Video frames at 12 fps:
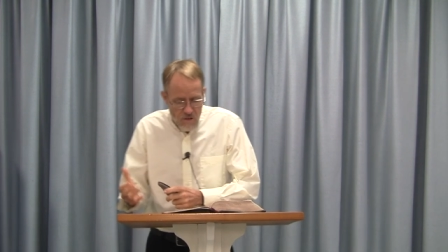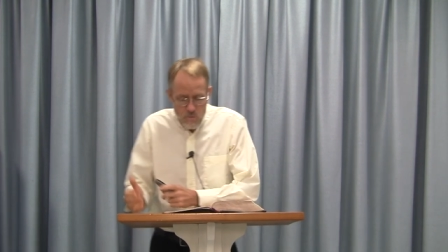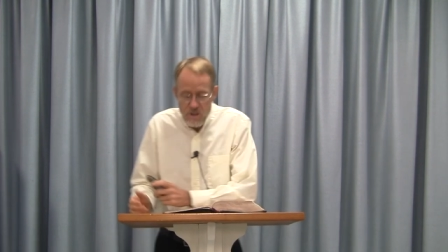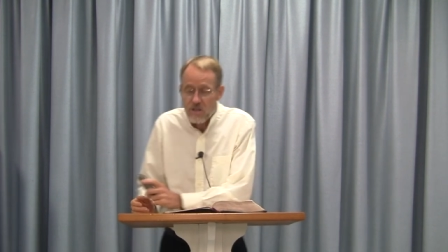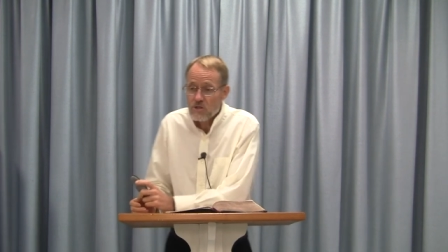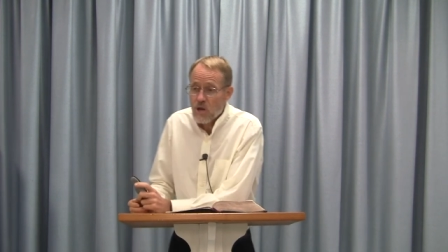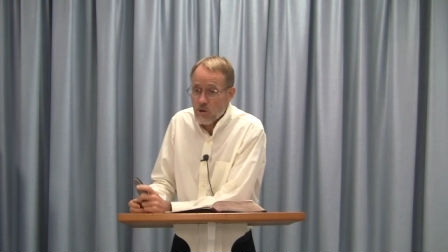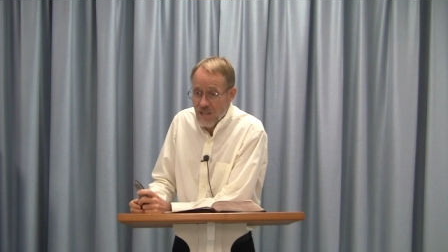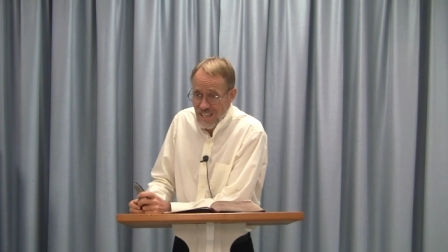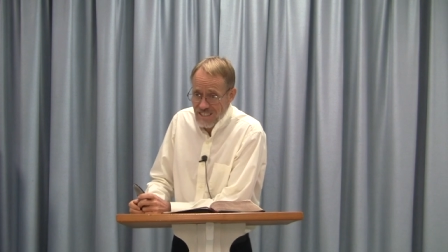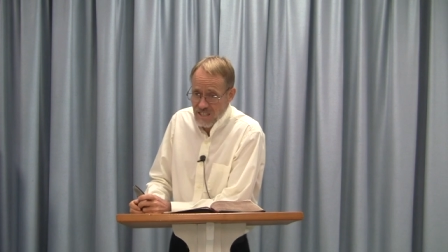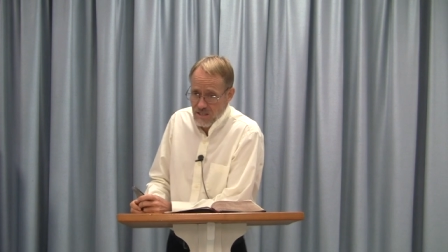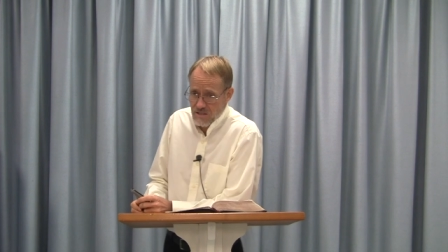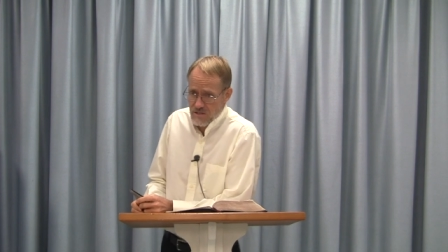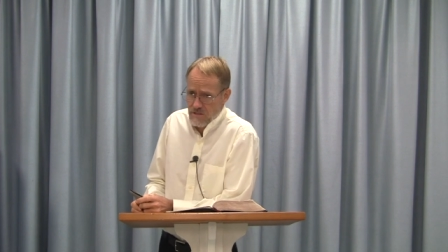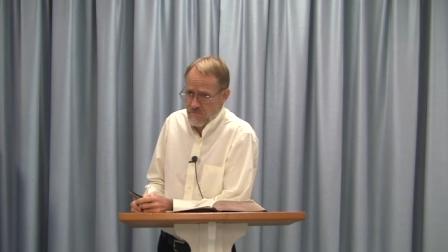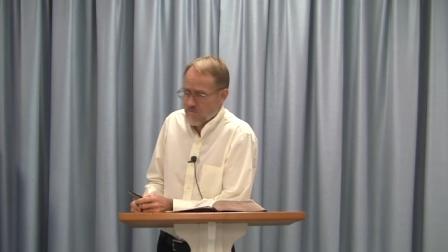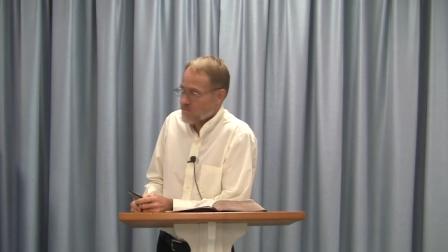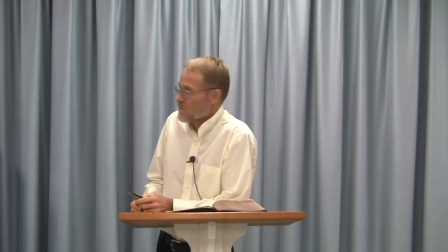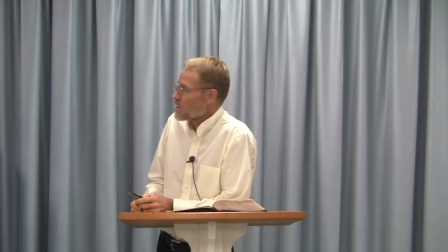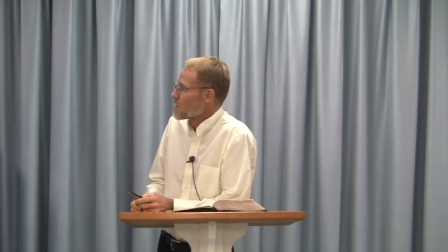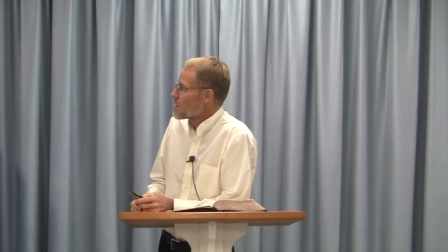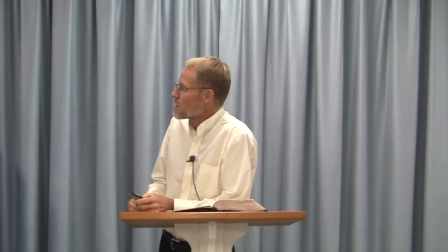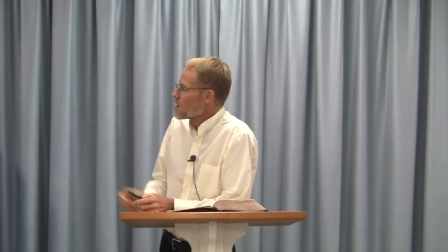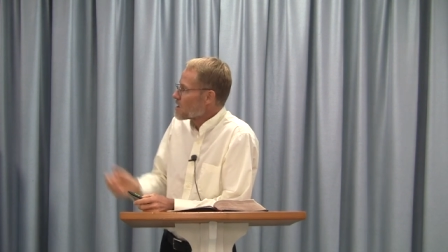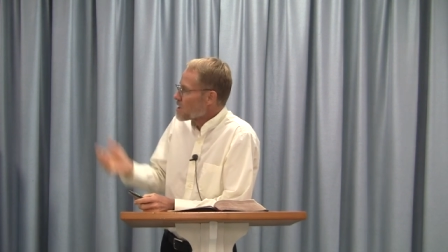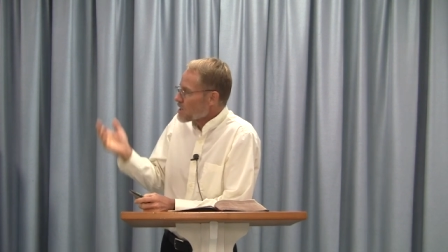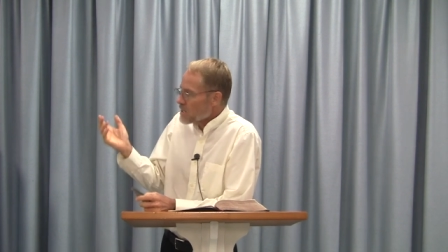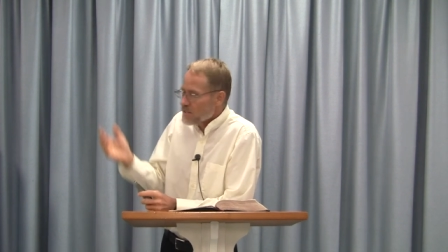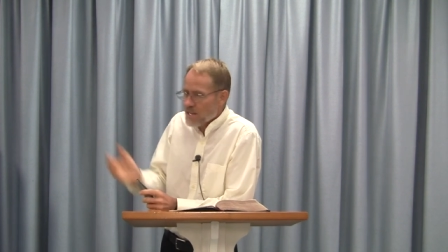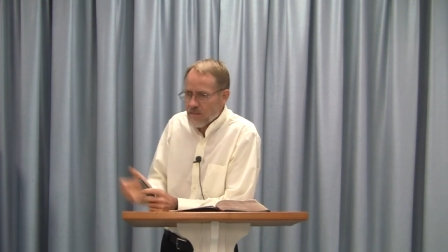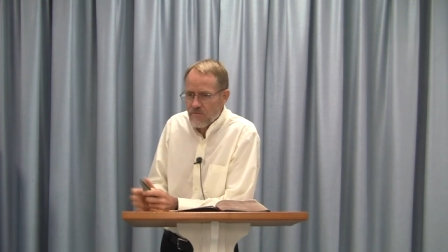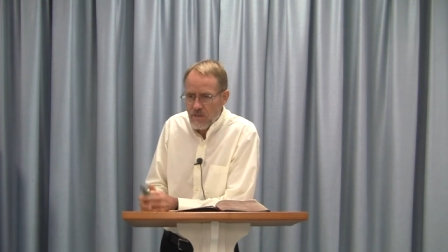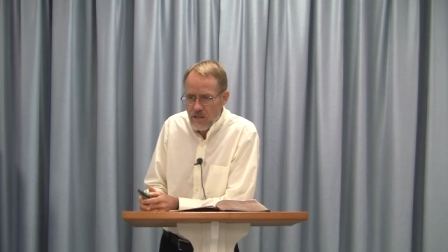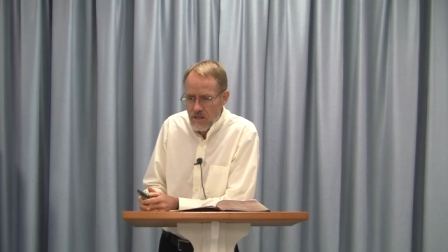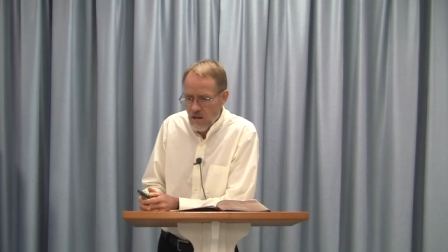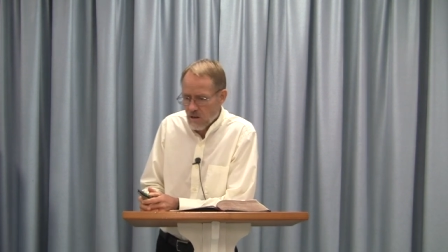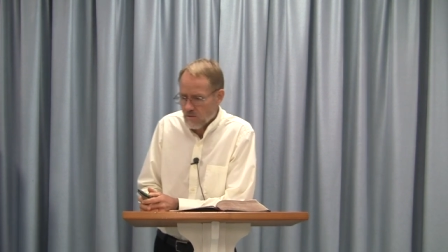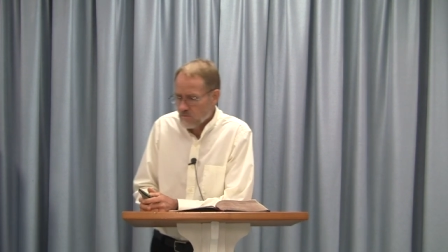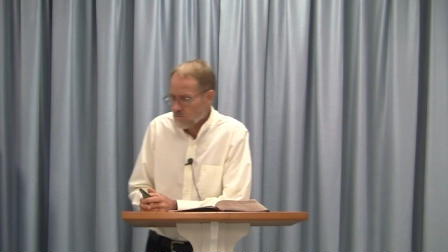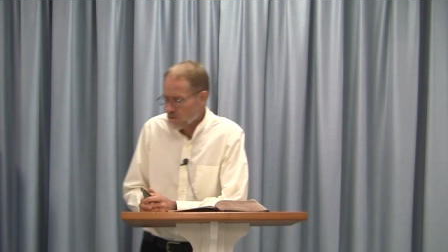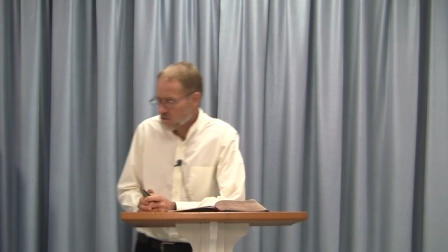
with his own ideas. In that video we